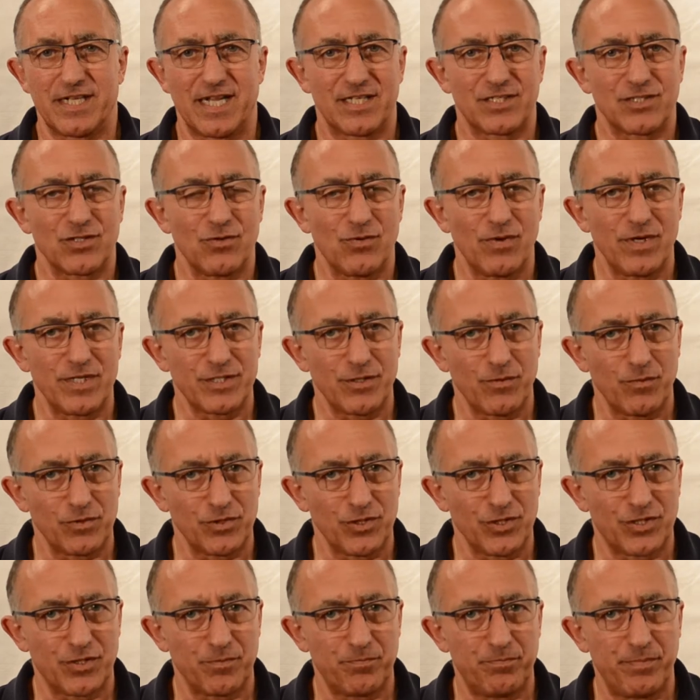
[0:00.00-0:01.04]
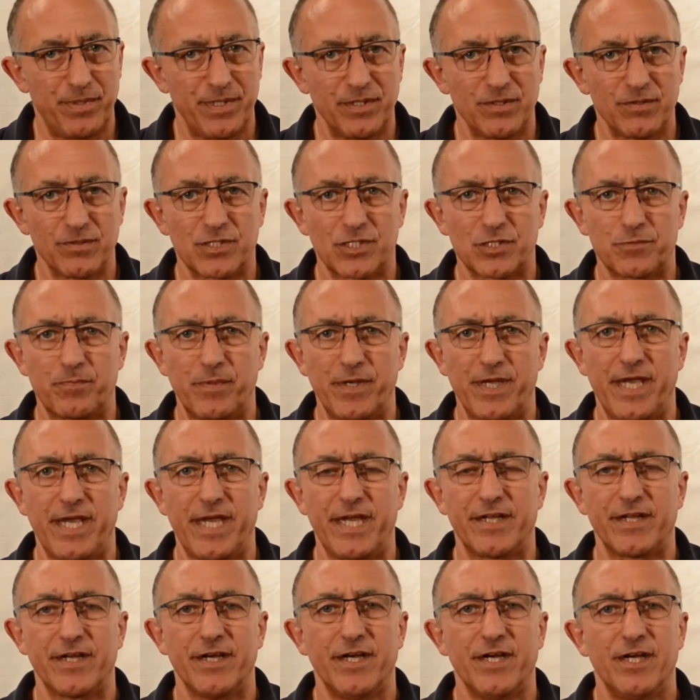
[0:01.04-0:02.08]
and as always we want you to build
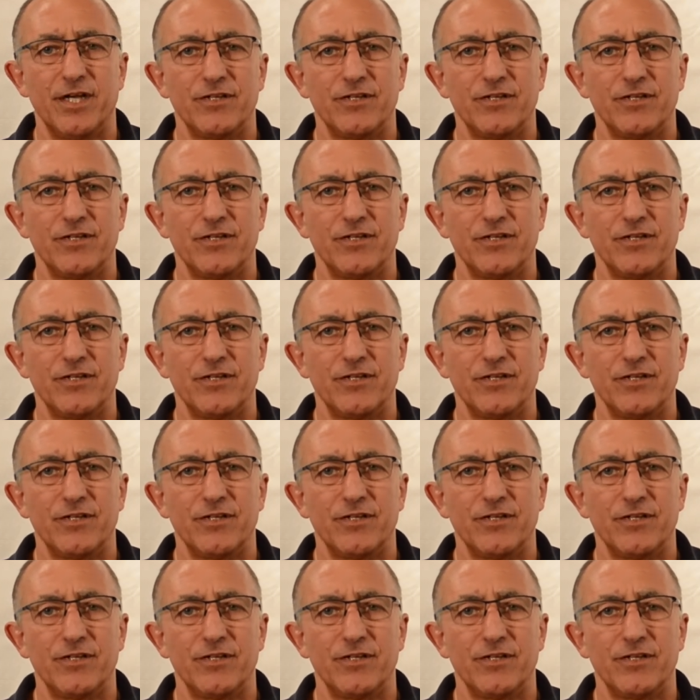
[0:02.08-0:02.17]
speed